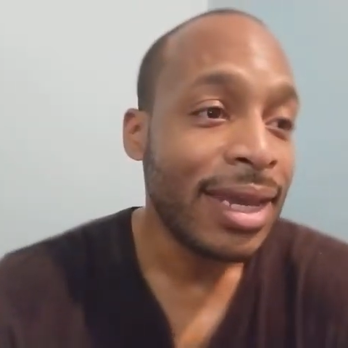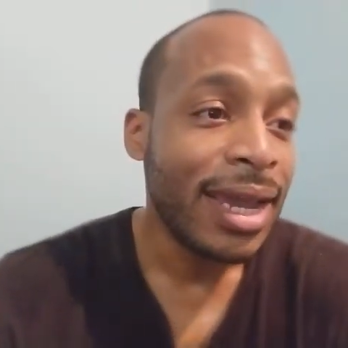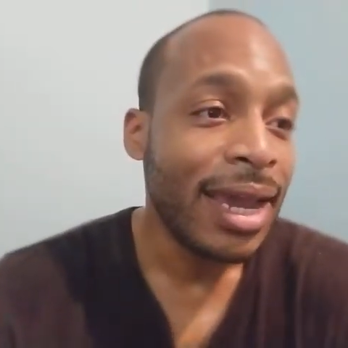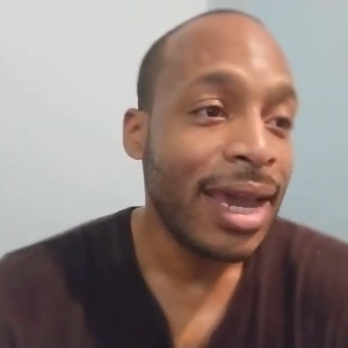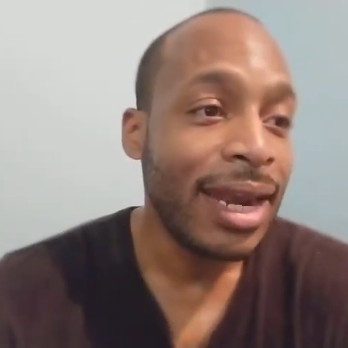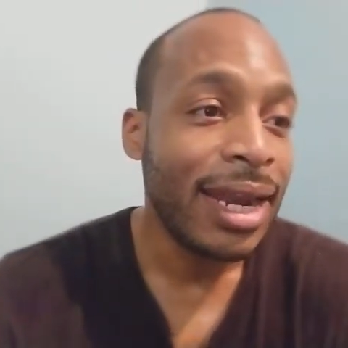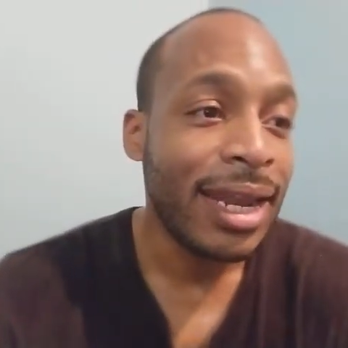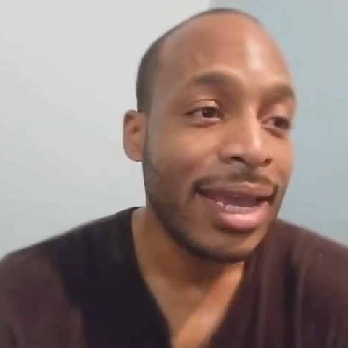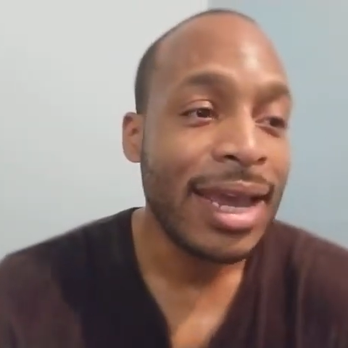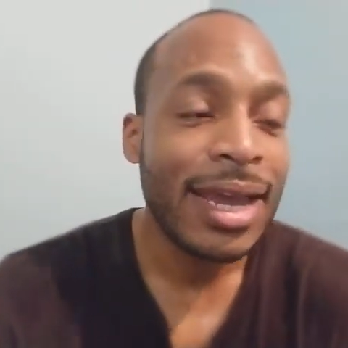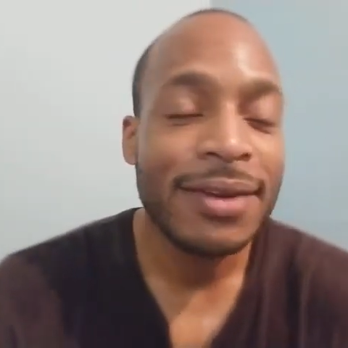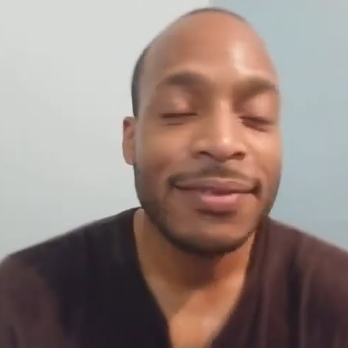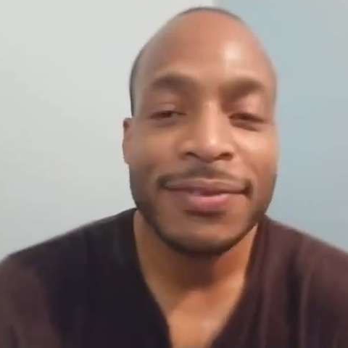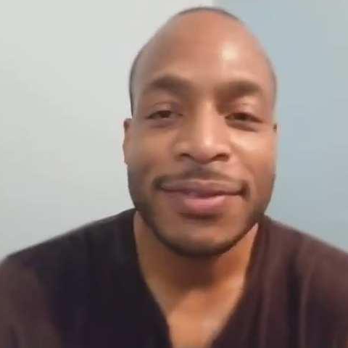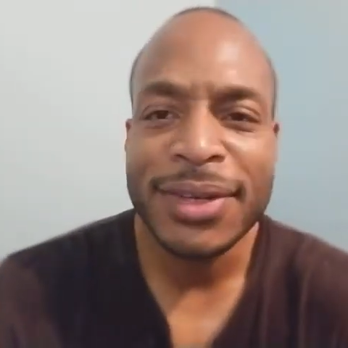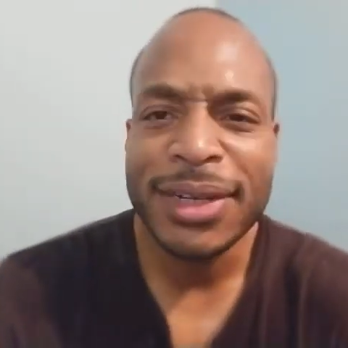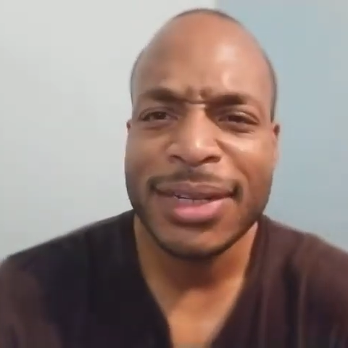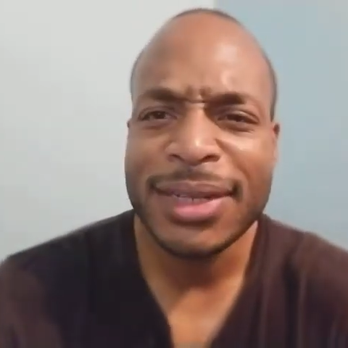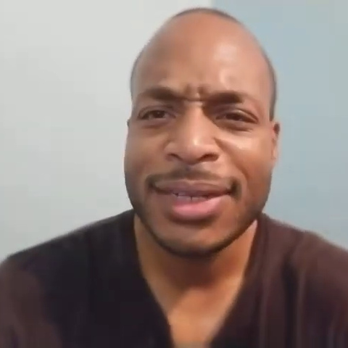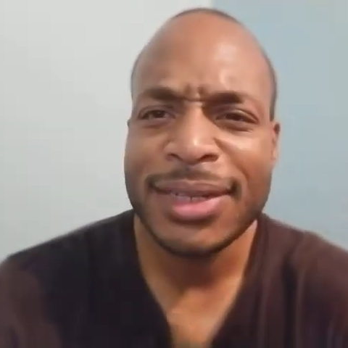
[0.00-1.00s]
Had a lot of
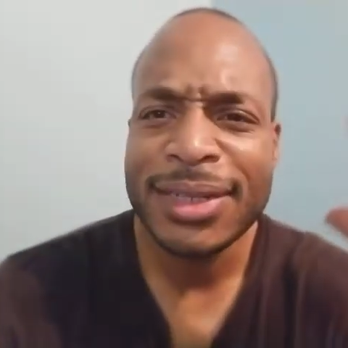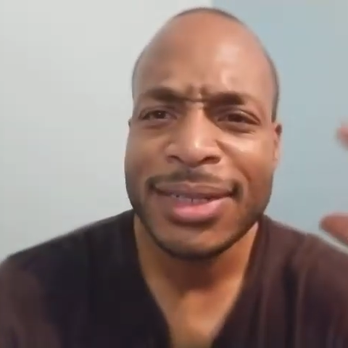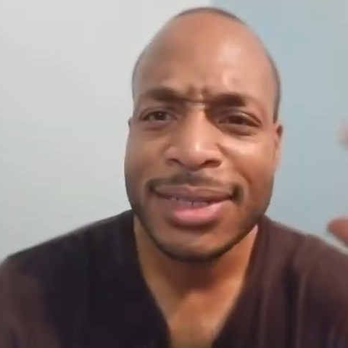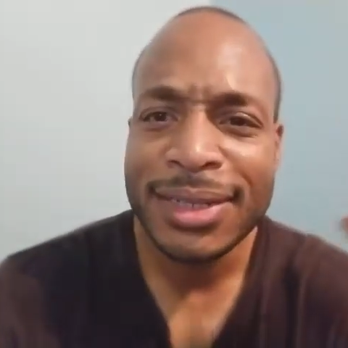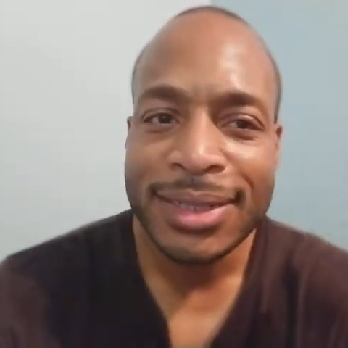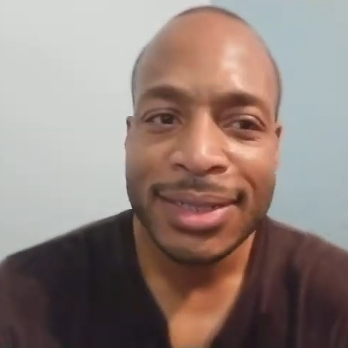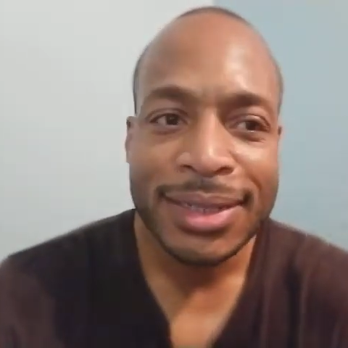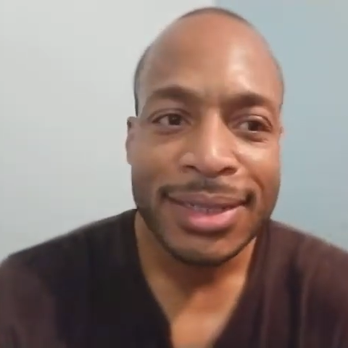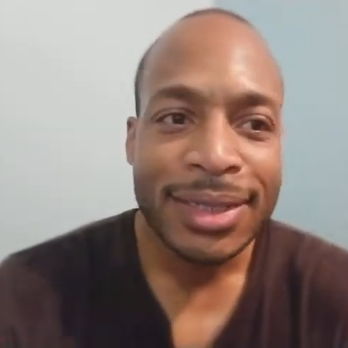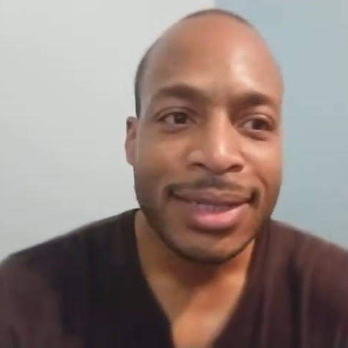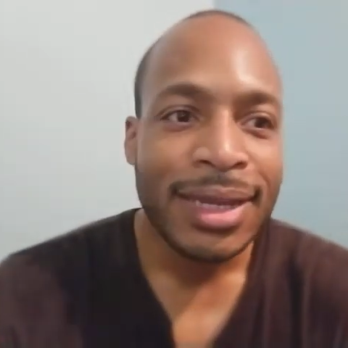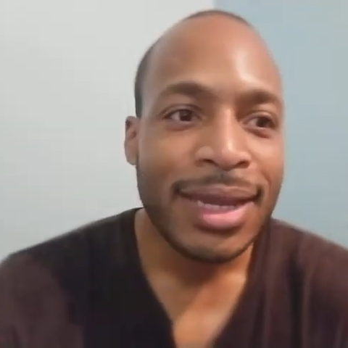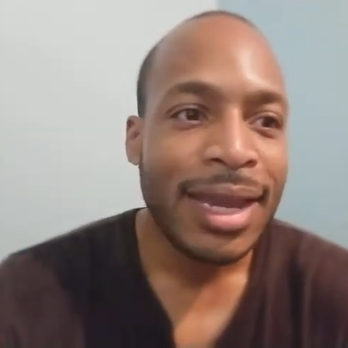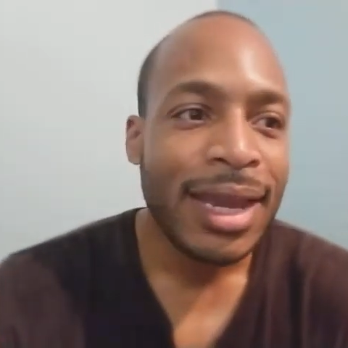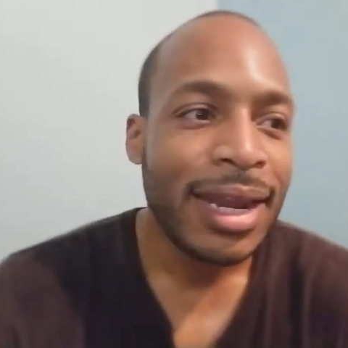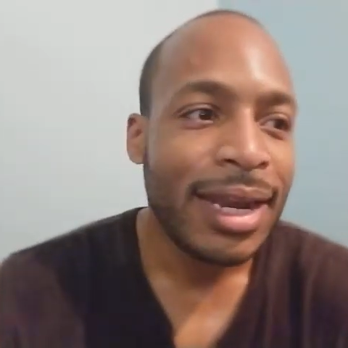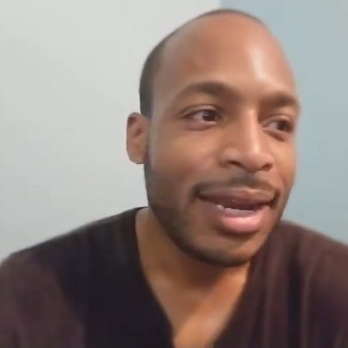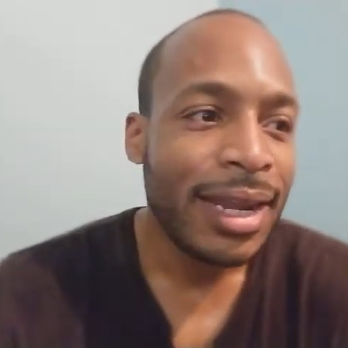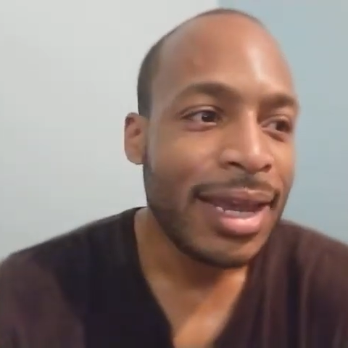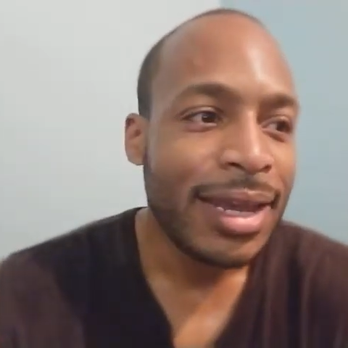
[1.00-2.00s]
uh,
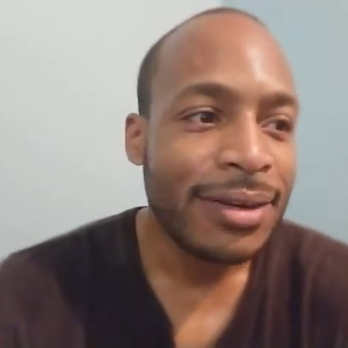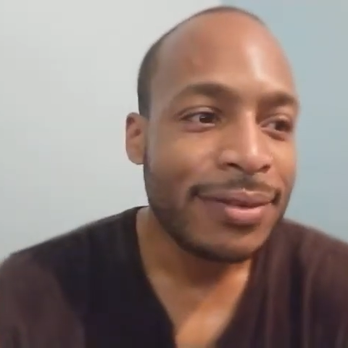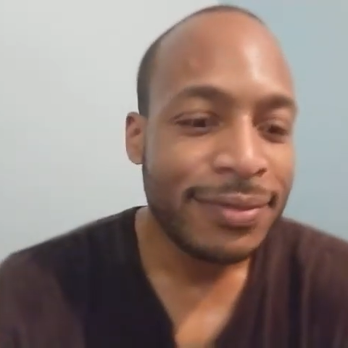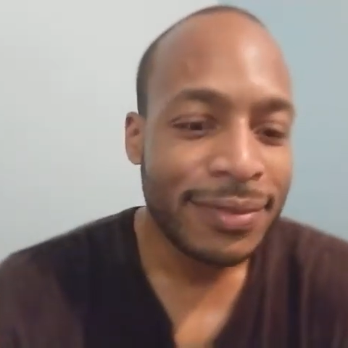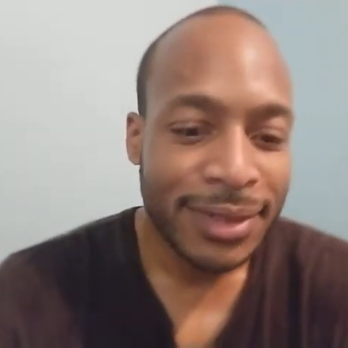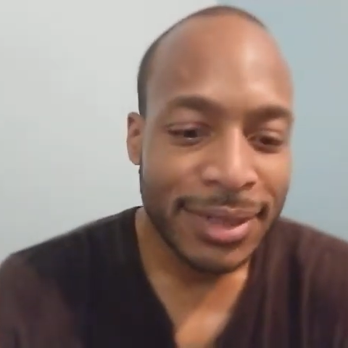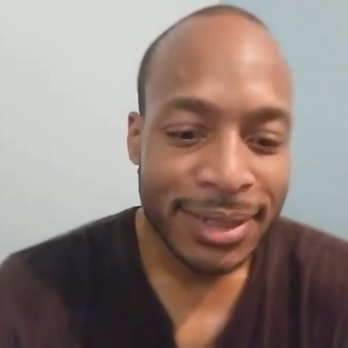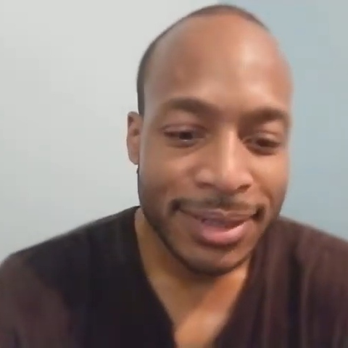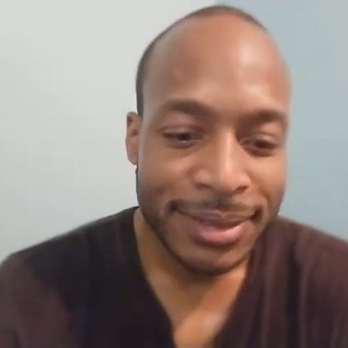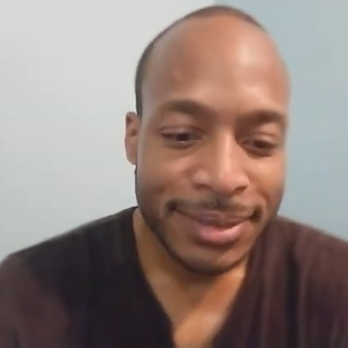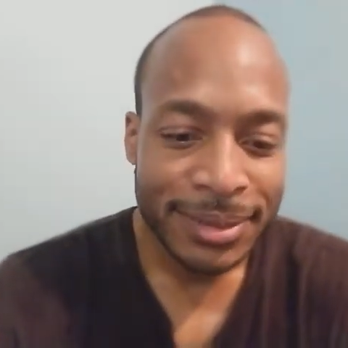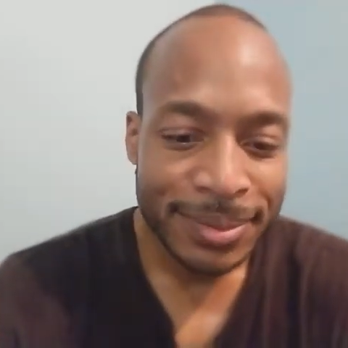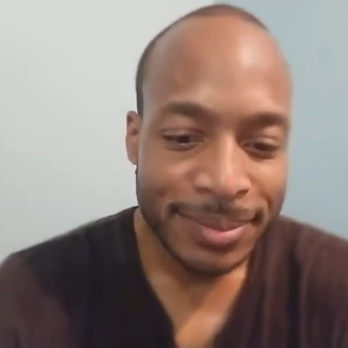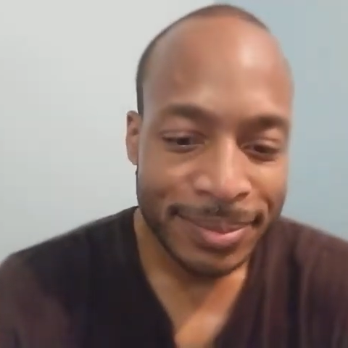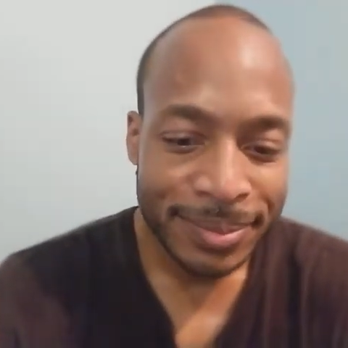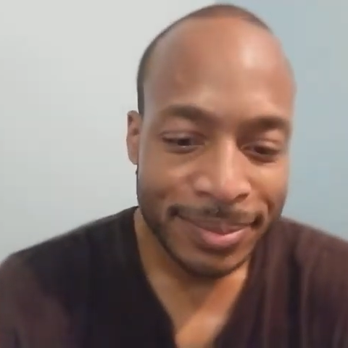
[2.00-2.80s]
had a lot of uh,